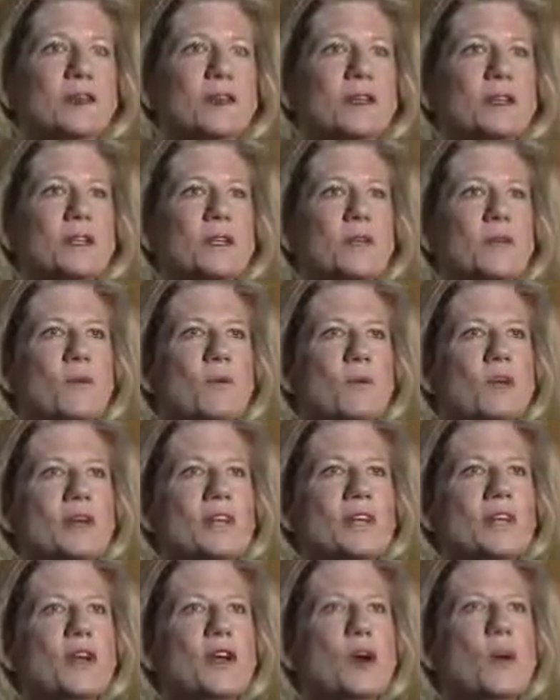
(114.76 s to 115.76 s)
Well, you know, we
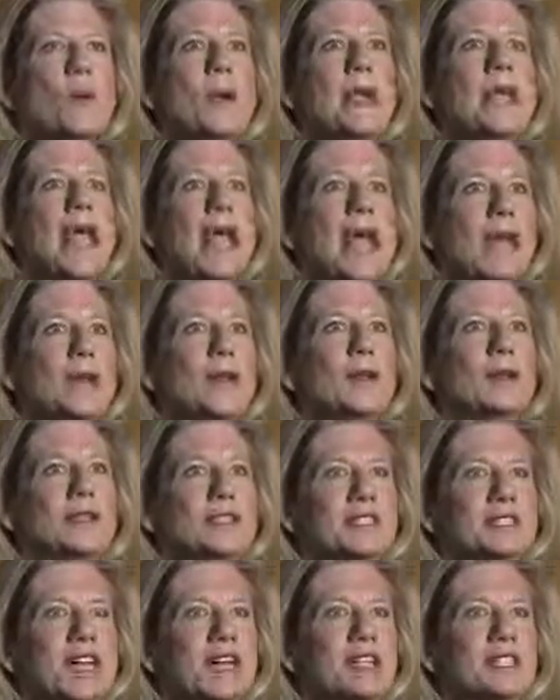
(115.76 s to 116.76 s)
didn't know we had all
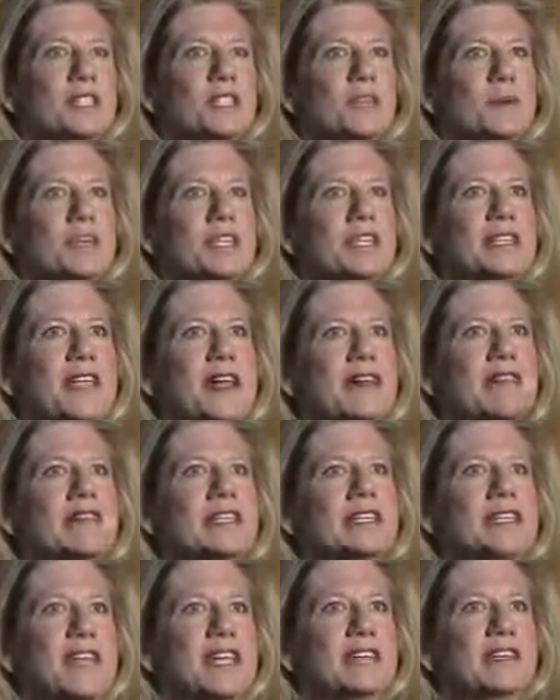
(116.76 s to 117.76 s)
this gas because we didn't have
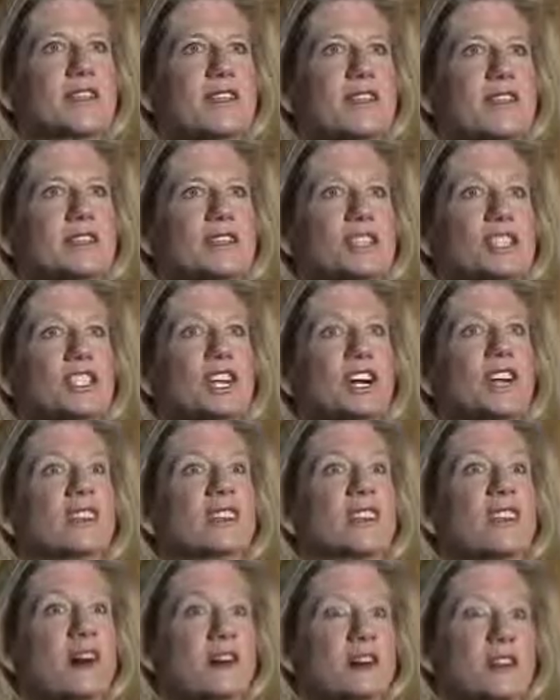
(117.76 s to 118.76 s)
the technology to
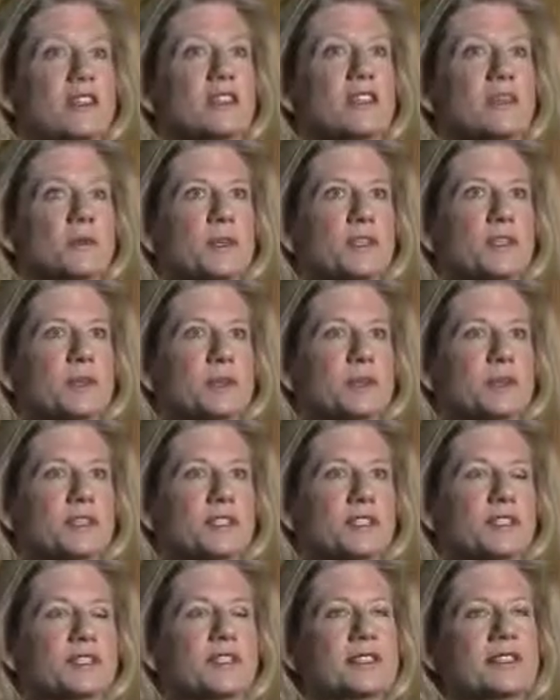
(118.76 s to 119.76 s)
unlock these
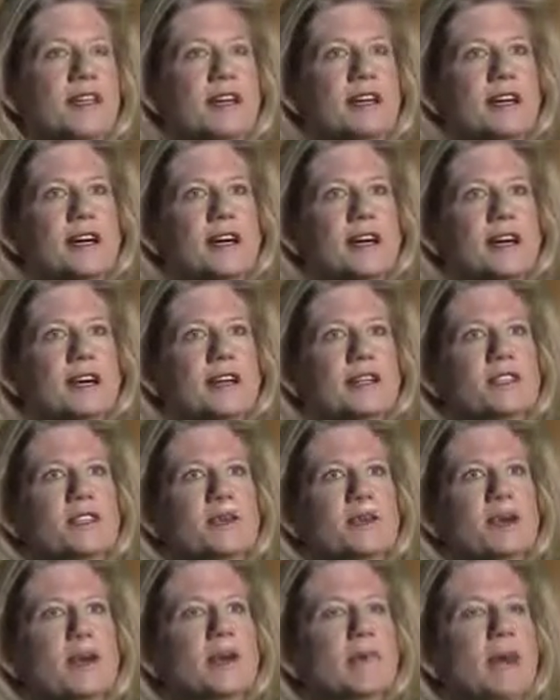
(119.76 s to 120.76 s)
resources.
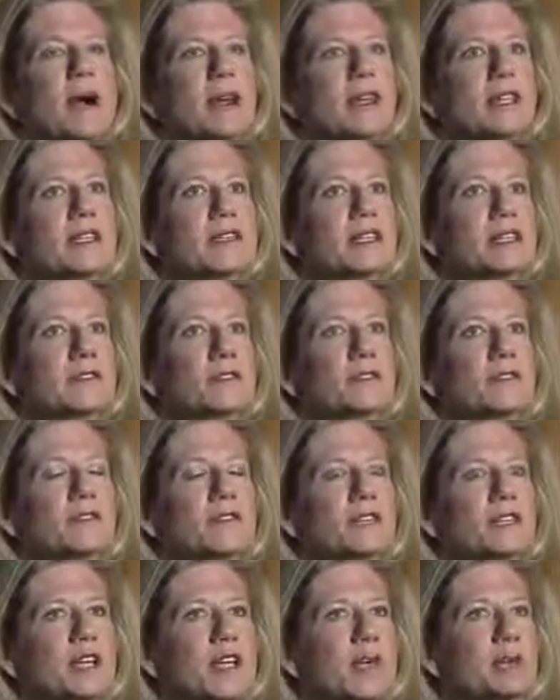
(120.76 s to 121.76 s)
So we're combining several
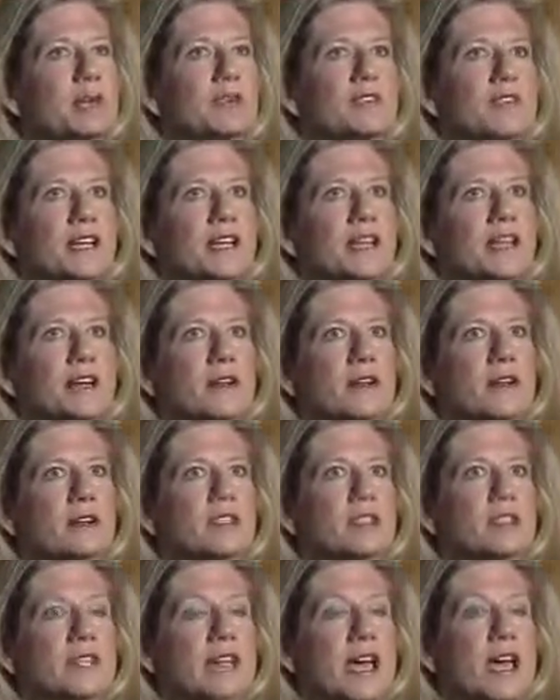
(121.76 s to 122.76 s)
different types of
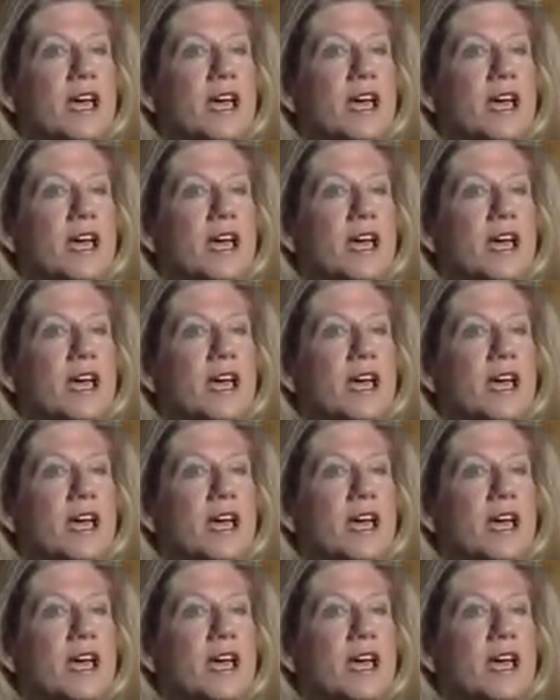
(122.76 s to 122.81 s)
technology to